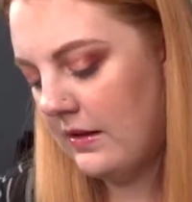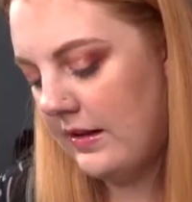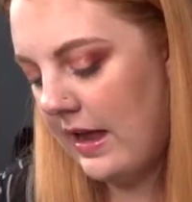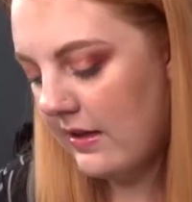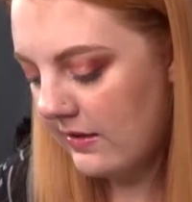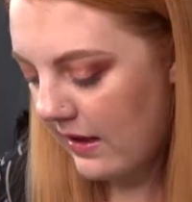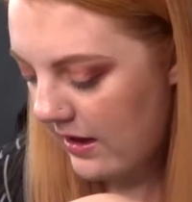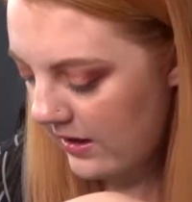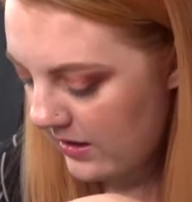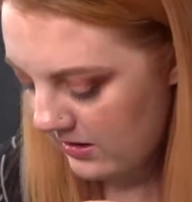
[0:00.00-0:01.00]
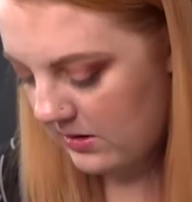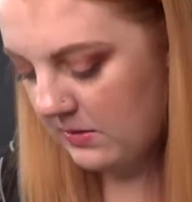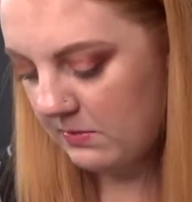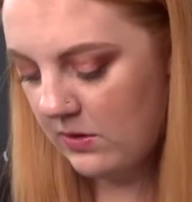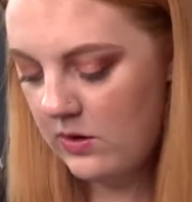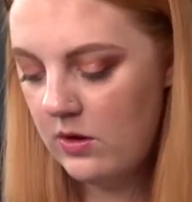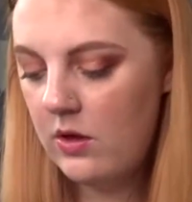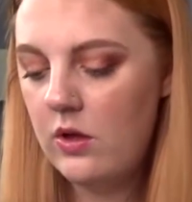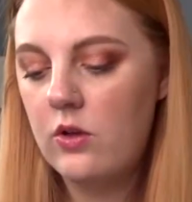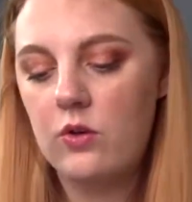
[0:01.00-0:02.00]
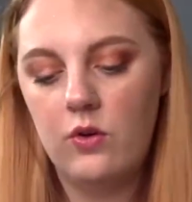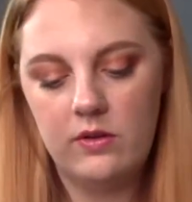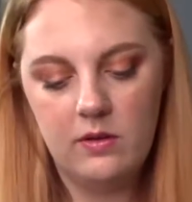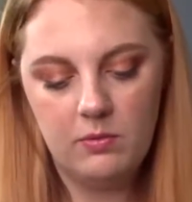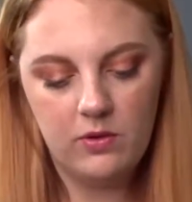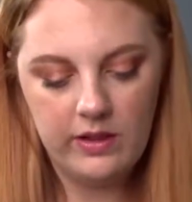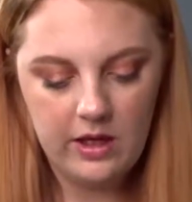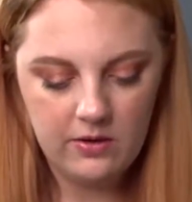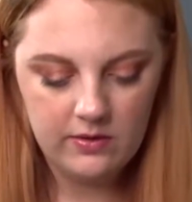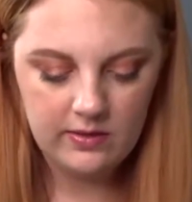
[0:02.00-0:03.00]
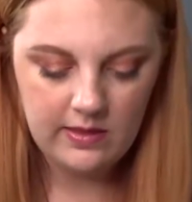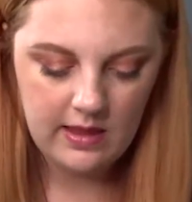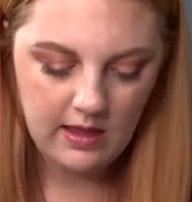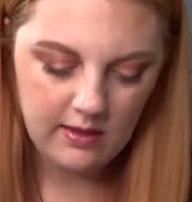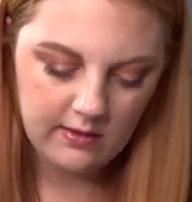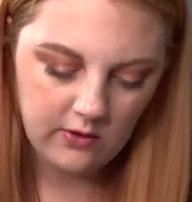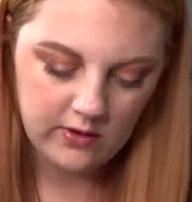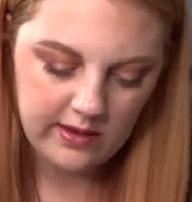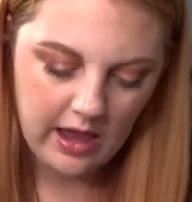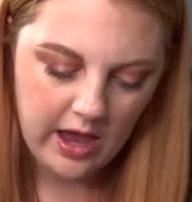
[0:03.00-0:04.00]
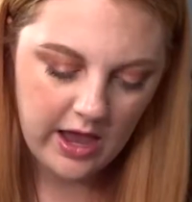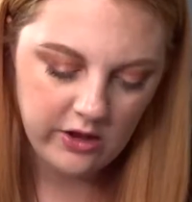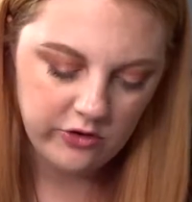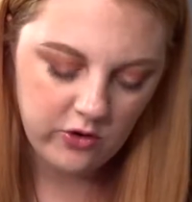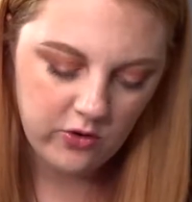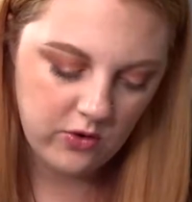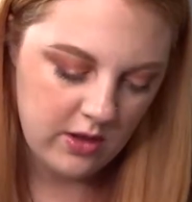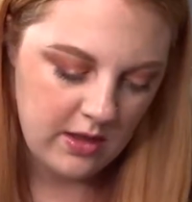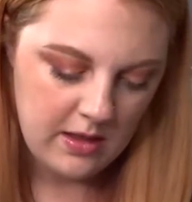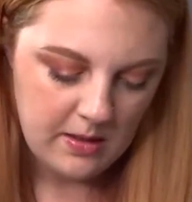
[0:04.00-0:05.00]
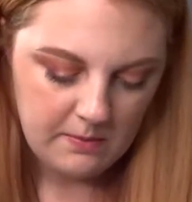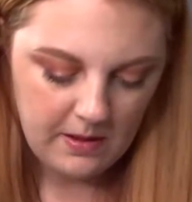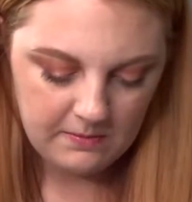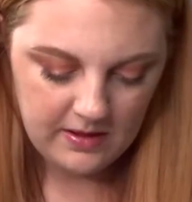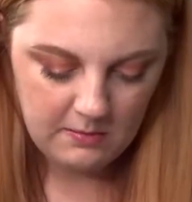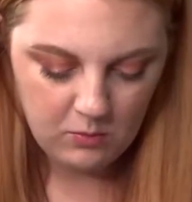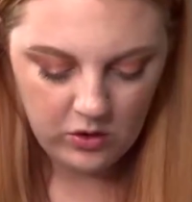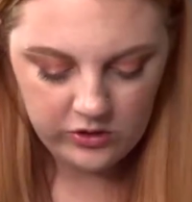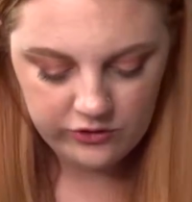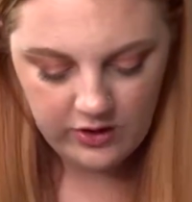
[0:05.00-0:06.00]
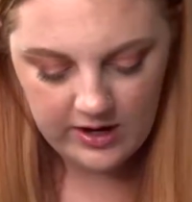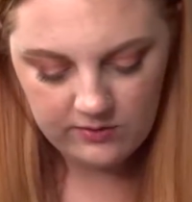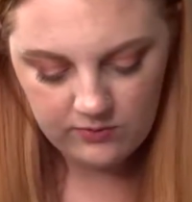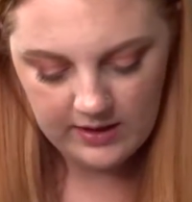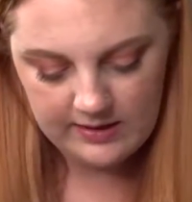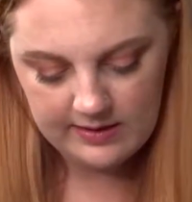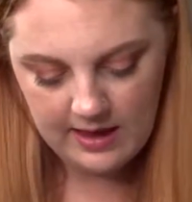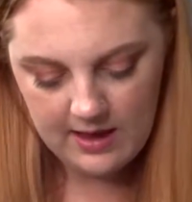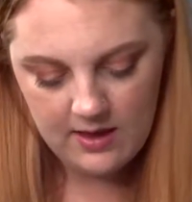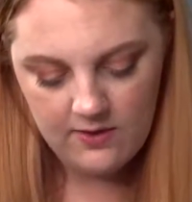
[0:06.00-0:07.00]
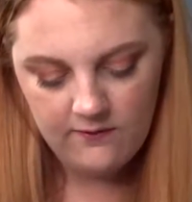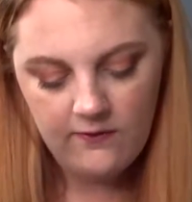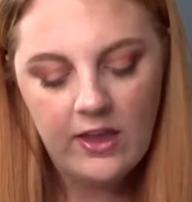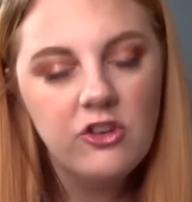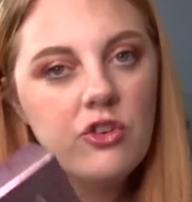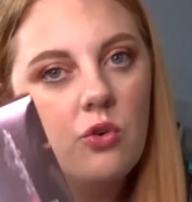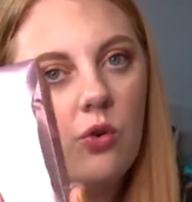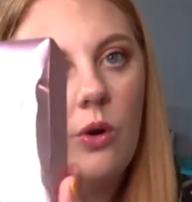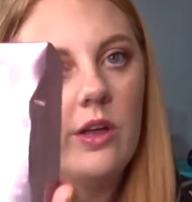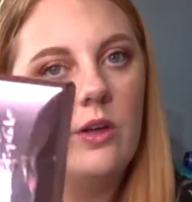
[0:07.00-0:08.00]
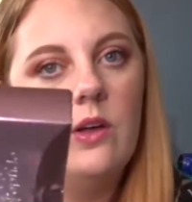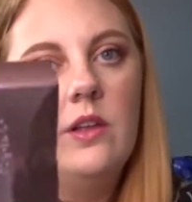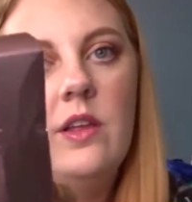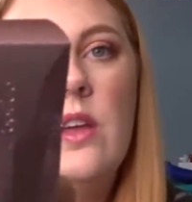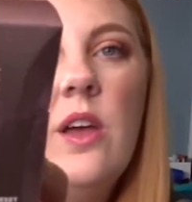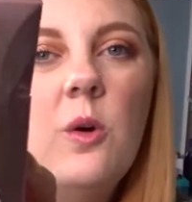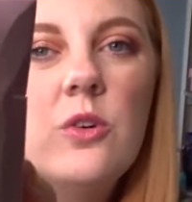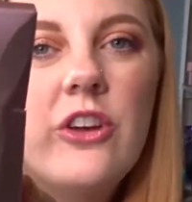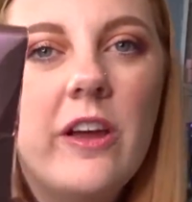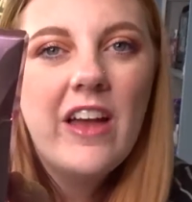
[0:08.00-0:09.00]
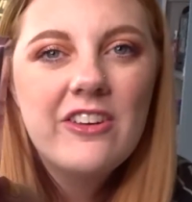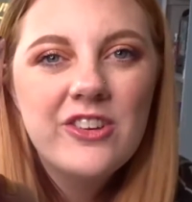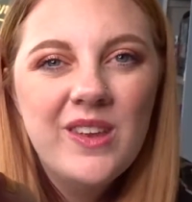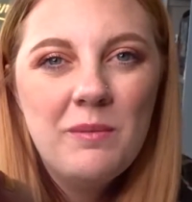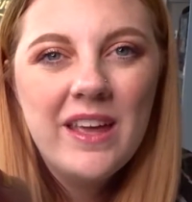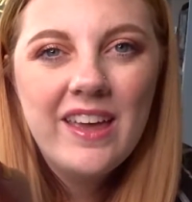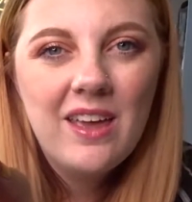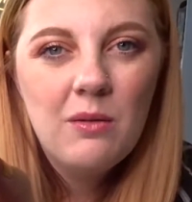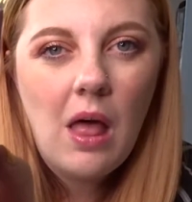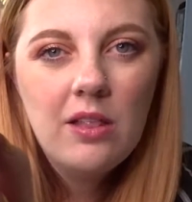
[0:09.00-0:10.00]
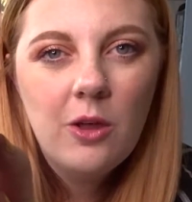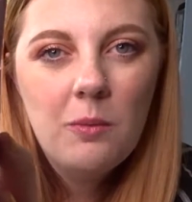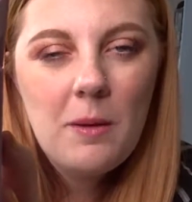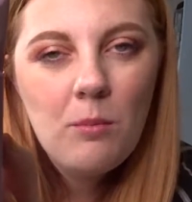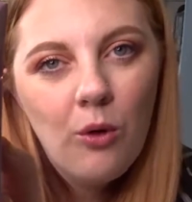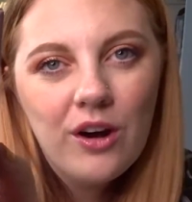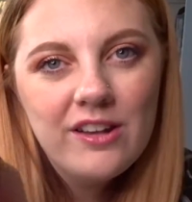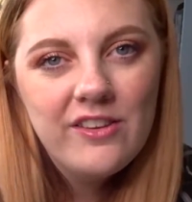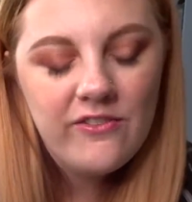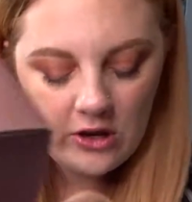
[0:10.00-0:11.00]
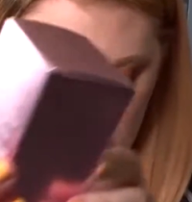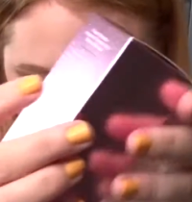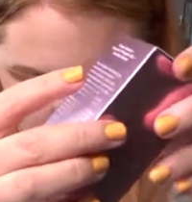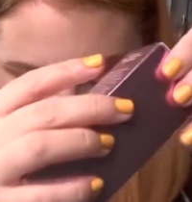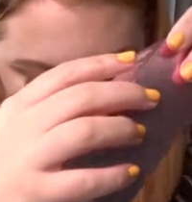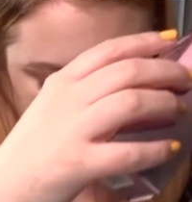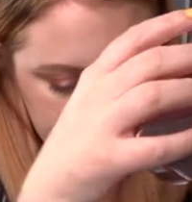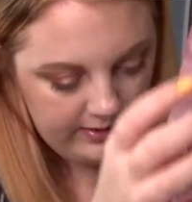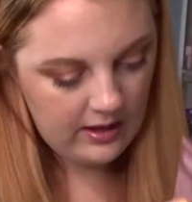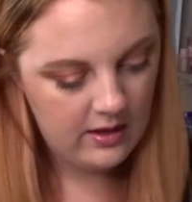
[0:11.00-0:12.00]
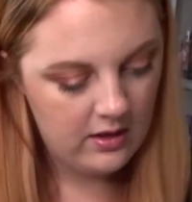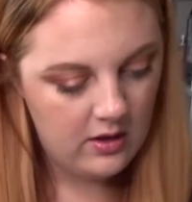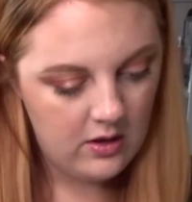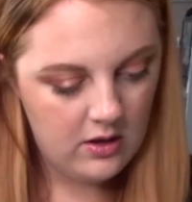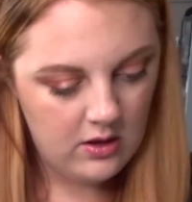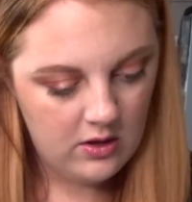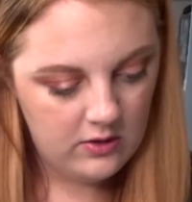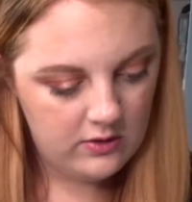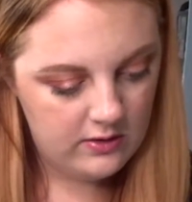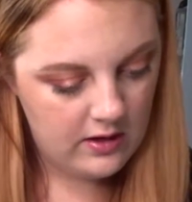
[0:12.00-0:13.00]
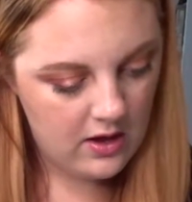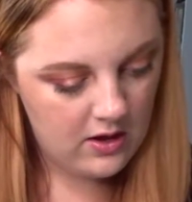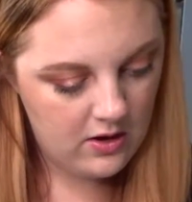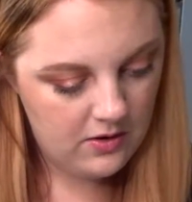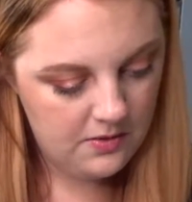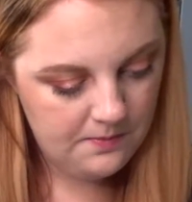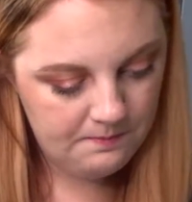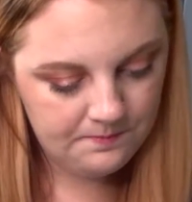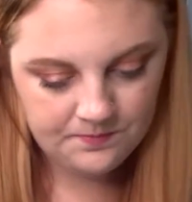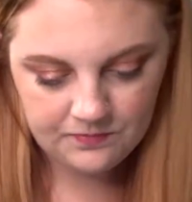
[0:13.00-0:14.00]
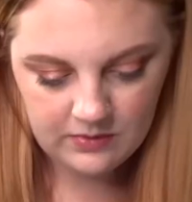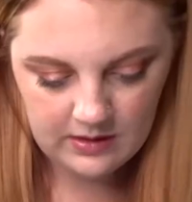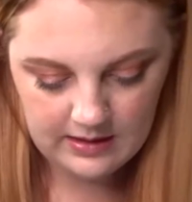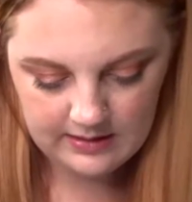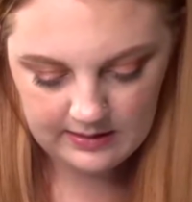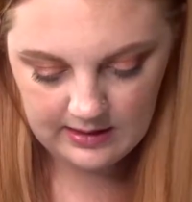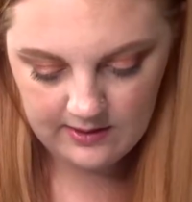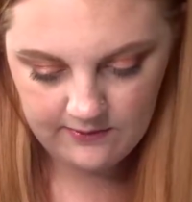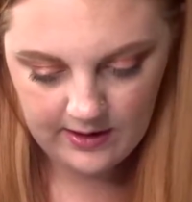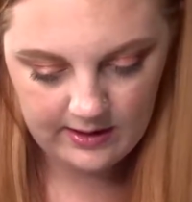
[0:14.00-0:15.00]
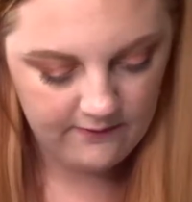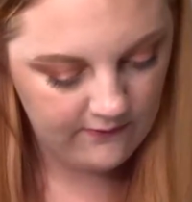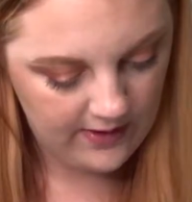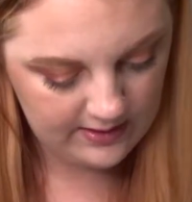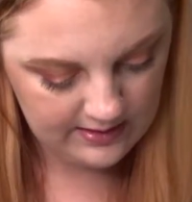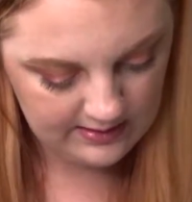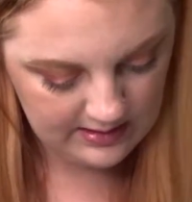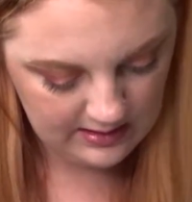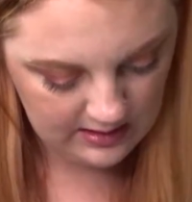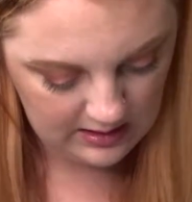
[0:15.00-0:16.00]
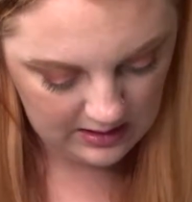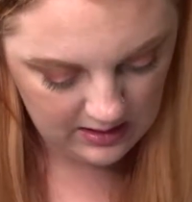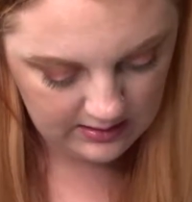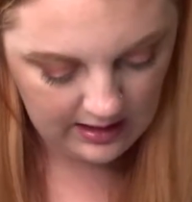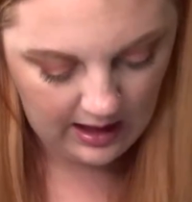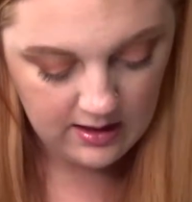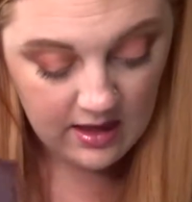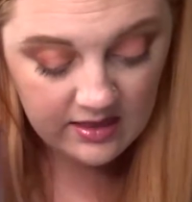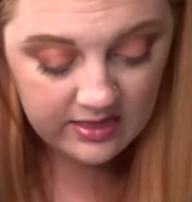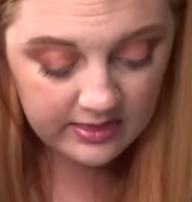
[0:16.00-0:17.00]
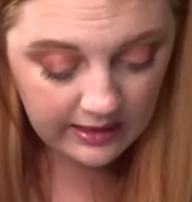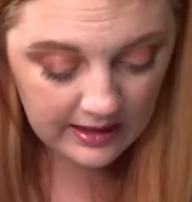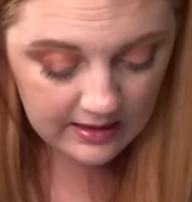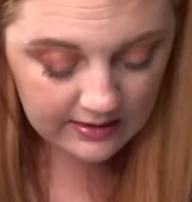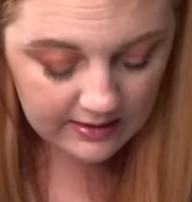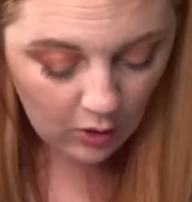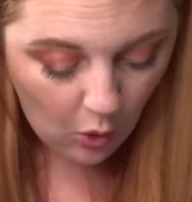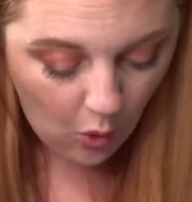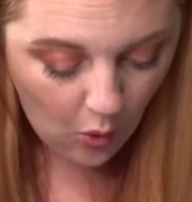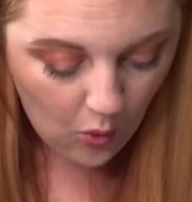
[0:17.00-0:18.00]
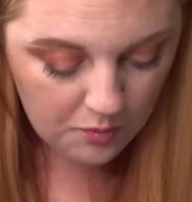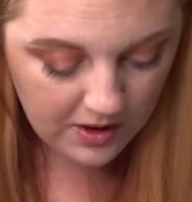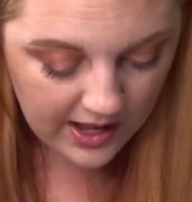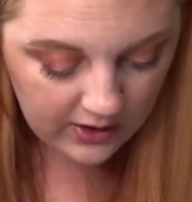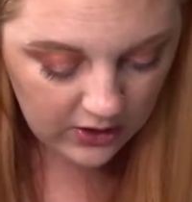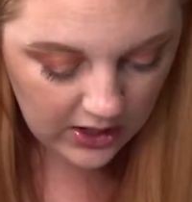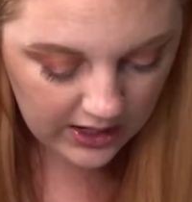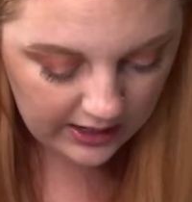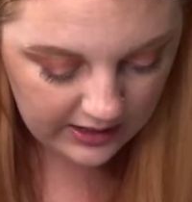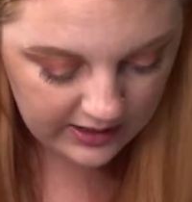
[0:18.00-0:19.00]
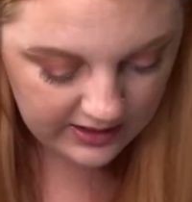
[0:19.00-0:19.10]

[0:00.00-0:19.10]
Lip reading: Next, I am going to pull out this. So it's a Hydro Peptide Moisturize Reset Facial Oil, which actually been getting a little bit more into facial oils. So let's see if I can find this in here. Yeah, this, oh my god,